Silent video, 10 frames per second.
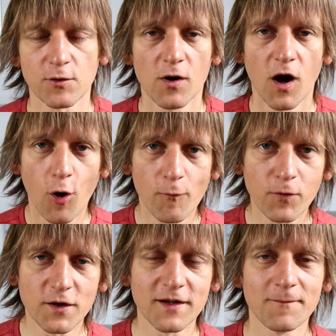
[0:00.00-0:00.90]
So
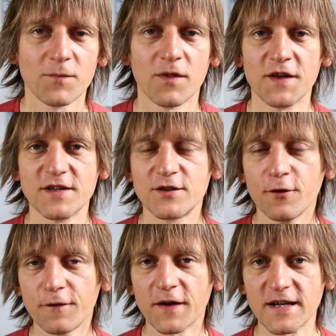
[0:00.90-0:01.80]
hopefully these
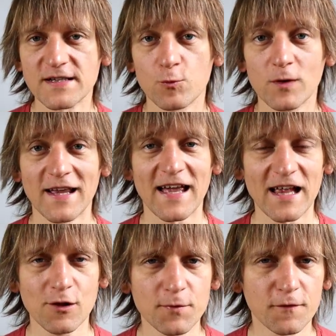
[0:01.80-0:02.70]
two things will
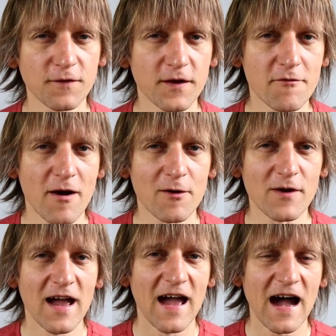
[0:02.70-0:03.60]
help you figure
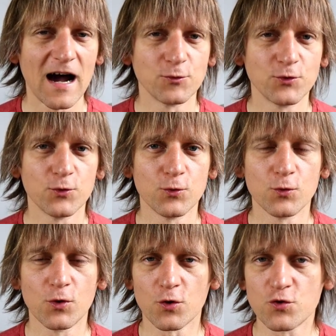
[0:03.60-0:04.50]
out how
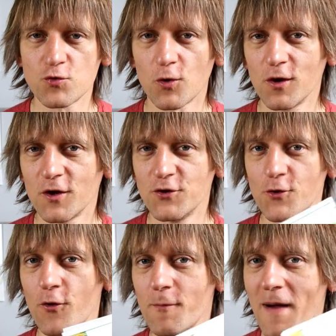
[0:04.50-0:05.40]
to control
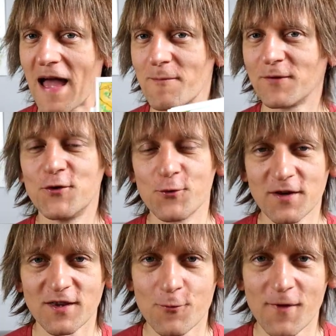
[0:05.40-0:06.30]
your map
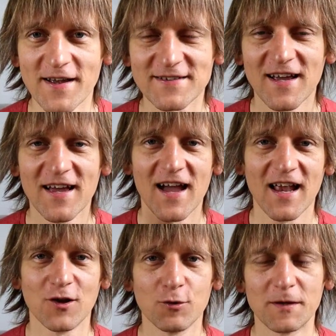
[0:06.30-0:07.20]
during the race
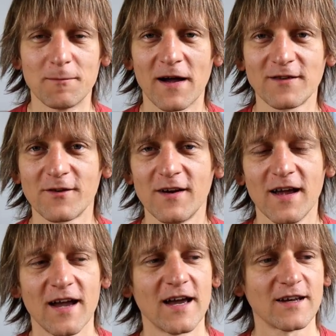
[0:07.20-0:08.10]
a little bit better
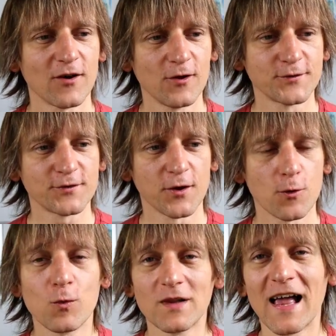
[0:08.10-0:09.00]
and
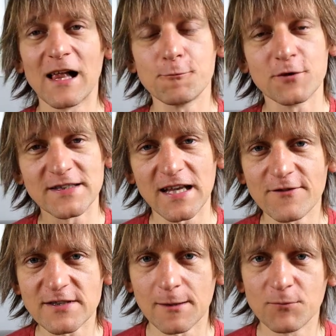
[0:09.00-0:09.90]
also will help you
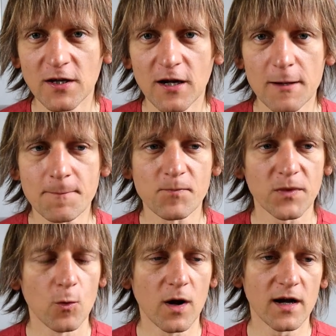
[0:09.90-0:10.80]
save some time
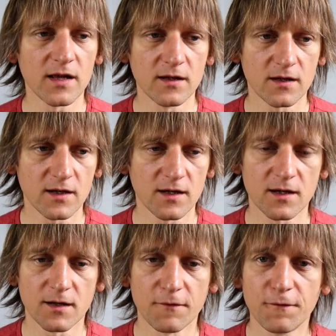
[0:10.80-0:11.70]
while
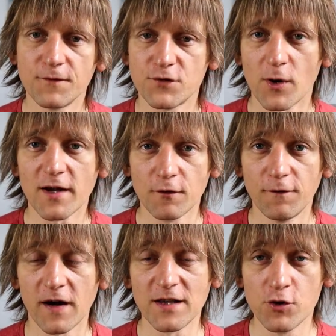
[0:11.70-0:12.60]
um, trying to
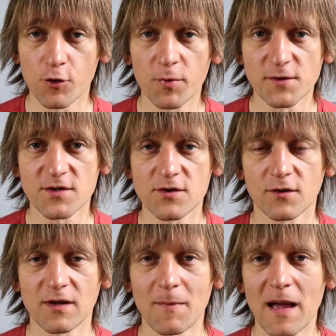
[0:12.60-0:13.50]
find your
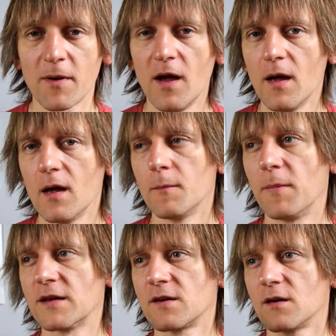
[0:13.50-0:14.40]
position on the map.
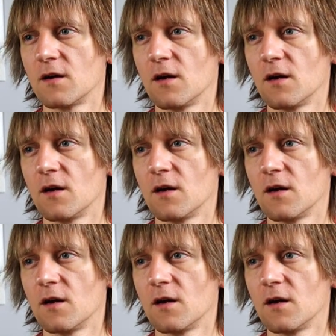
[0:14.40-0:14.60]
But